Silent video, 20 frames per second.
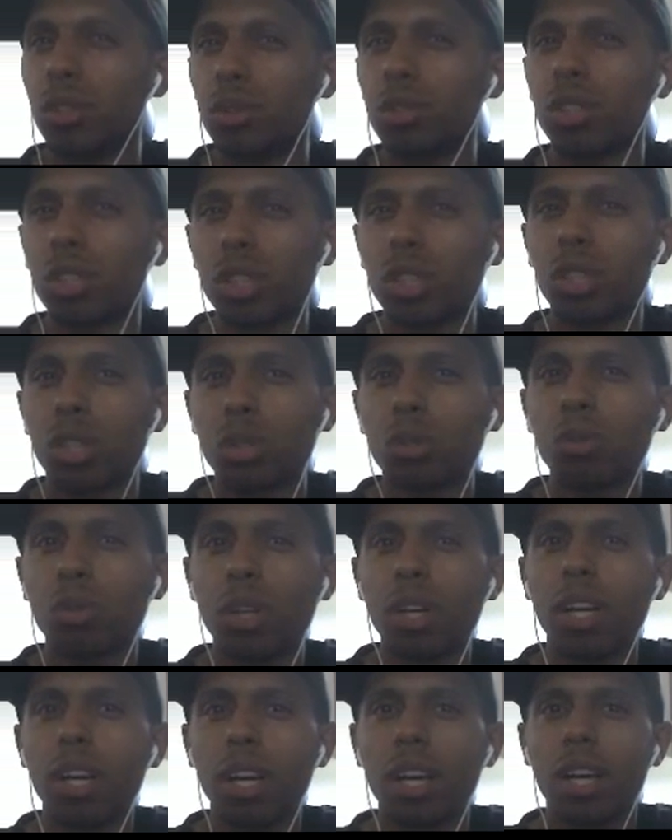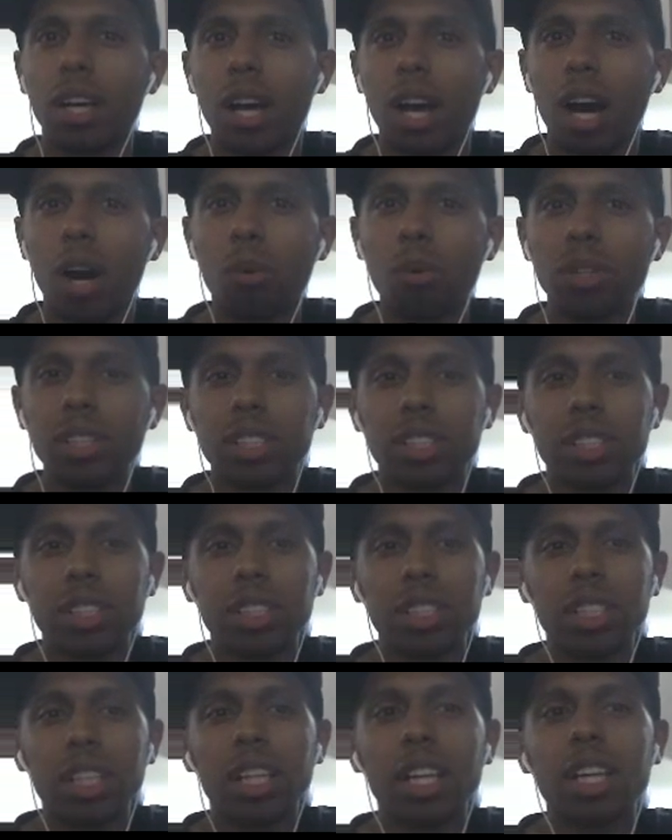So I want to see
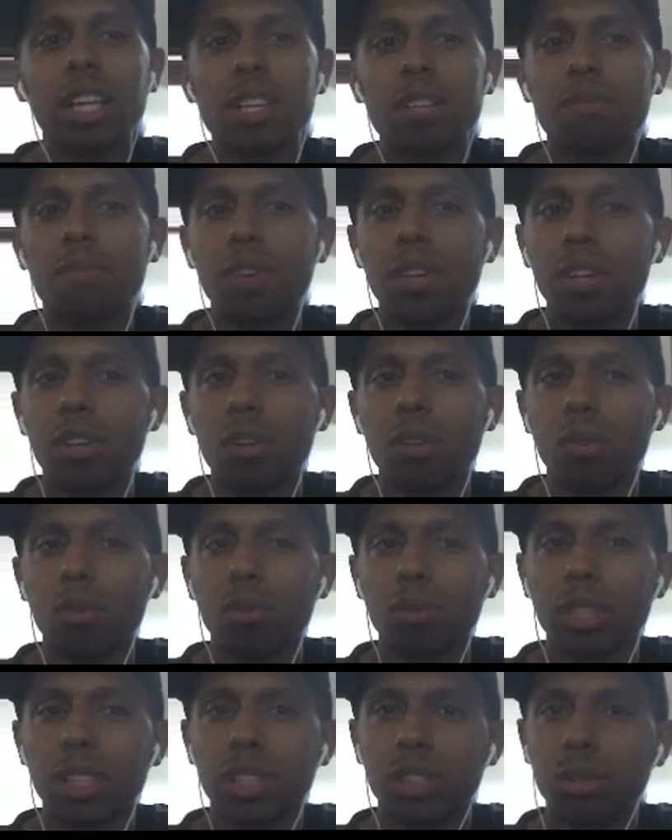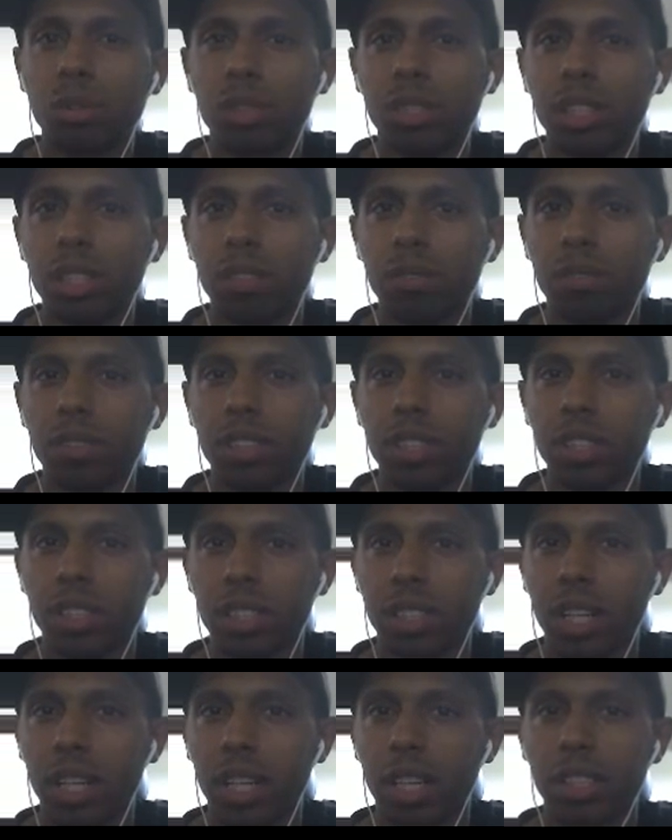the latest video that you did for this
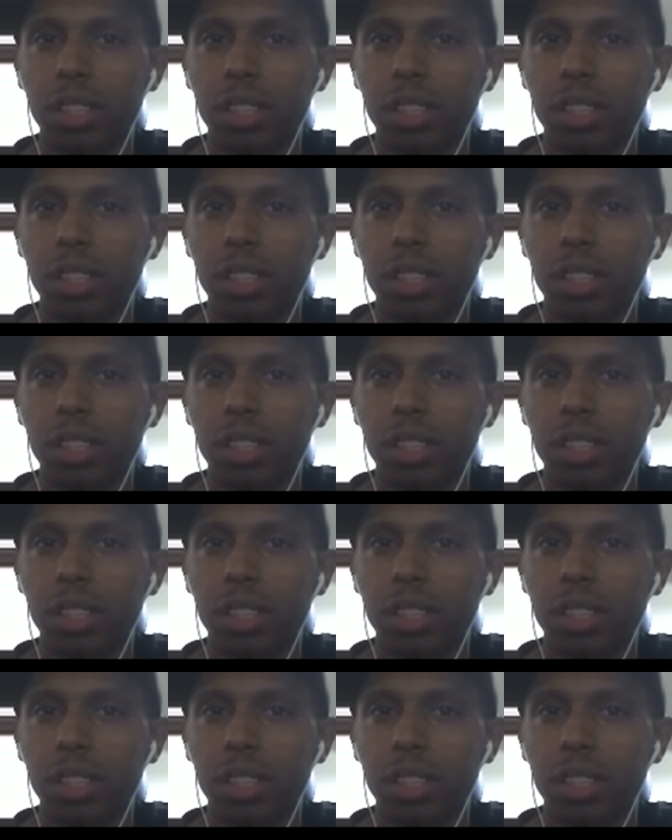guy.